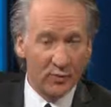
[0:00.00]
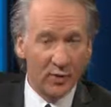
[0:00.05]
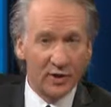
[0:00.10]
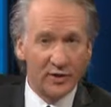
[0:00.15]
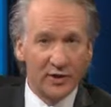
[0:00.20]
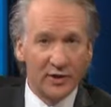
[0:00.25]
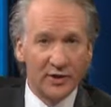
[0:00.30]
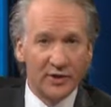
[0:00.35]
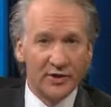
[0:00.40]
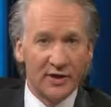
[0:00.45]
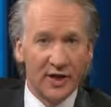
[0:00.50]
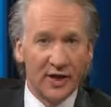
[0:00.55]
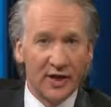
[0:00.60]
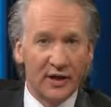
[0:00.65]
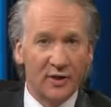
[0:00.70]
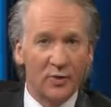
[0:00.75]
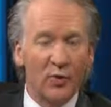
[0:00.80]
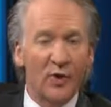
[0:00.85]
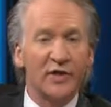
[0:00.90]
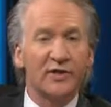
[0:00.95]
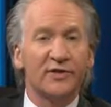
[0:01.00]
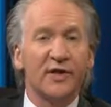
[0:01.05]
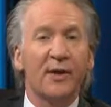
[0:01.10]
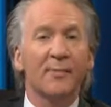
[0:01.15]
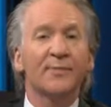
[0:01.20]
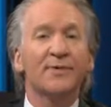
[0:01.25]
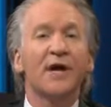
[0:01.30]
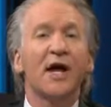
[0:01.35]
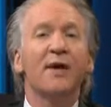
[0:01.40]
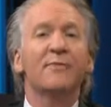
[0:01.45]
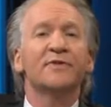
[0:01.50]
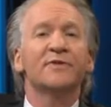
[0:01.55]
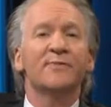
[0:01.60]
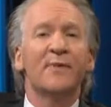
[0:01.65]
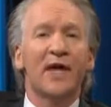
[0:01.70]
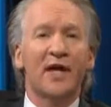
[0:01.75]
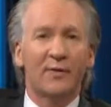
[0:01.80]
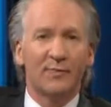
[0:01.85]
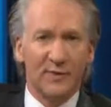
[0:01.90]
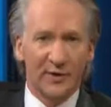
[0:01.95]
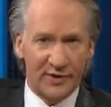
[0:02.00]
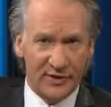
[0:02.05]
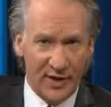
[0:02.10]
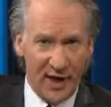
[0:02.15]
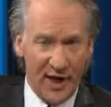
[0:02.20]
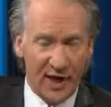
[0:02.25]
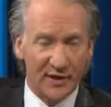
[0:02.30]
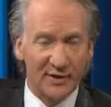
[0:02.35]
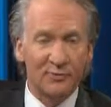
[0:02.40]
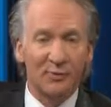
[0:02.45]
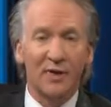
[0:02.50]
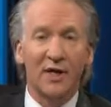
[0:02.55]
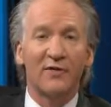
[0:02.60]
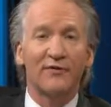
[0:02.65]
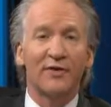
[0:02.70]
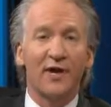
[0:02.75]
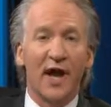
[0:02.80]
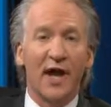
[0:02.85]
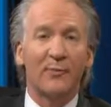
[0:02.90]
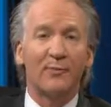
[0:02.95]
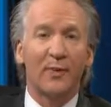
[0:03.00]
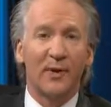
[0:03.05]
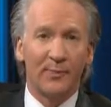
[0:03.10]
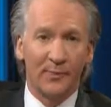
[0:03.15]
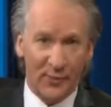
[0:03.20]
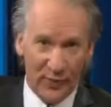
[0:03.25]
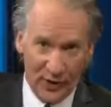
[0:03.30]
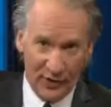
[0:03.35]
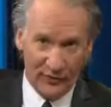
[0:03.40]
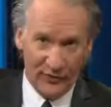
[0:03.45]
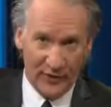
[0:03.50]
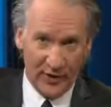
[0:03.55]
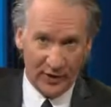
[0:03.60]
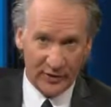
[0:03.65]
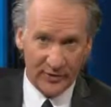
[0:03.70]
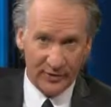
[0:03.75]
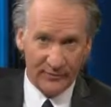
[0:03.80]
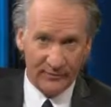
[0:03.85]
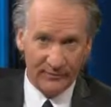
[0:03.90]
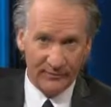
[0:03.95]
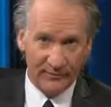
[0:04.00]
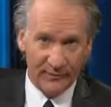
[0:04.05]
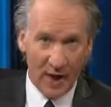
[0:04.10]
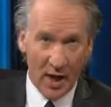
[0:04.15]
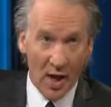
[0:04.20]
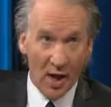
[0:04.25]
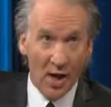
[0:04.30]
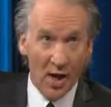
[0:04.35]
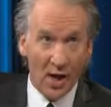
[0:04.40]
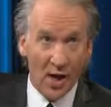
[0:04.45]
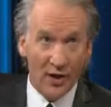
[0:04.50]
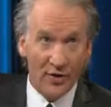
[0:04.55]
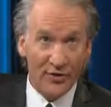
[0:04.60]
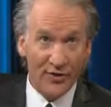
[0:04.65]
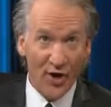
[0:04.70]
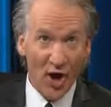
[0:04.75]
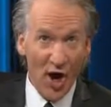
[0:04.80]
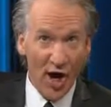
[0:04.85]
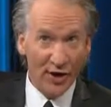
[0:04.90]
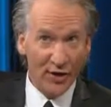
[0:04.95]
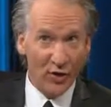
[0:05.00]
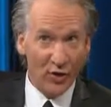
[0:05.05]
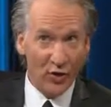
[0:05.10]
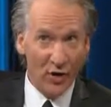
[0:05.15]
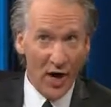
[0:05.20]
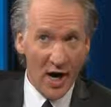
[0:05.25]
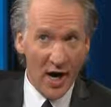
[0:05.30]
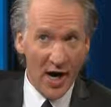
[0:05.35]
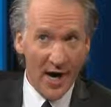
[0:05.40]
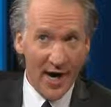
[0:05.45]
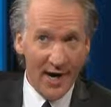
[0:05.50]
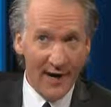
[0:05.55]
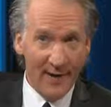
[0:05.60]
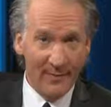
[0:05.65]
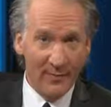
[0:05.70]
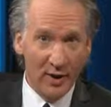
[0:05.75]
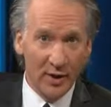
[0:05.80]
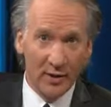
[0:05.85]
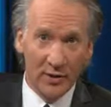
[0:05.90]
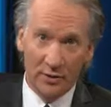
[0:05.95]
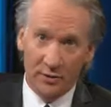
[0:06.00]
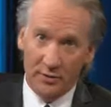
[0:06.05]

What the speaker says: which he said, "We sometimes make mistakes. We have not been perfect." Thought crime.